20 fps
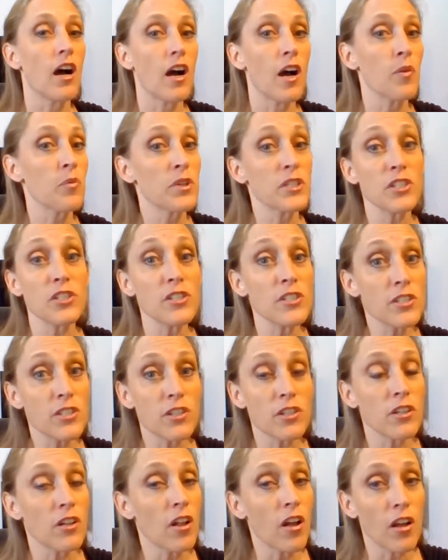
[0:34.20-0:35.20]
I want you to
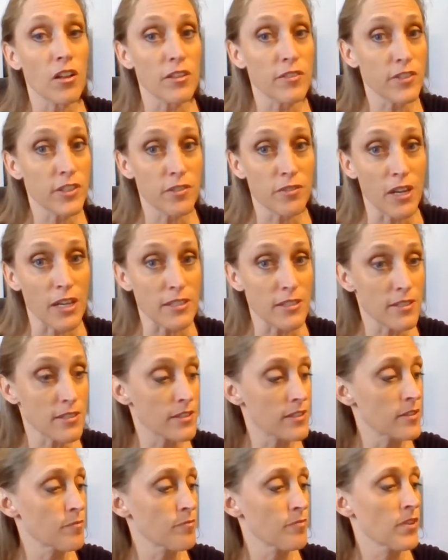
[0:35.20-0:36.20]
circle all of your
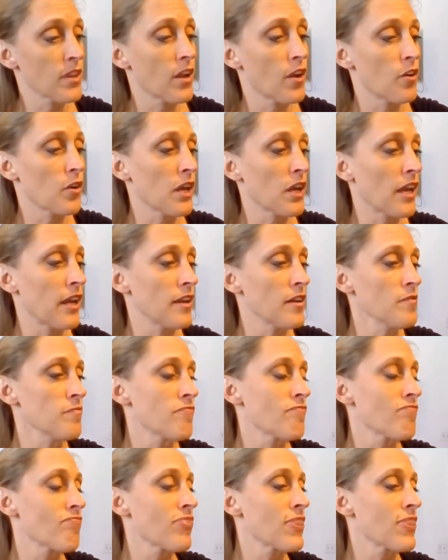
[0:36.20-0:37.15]
rests, okay?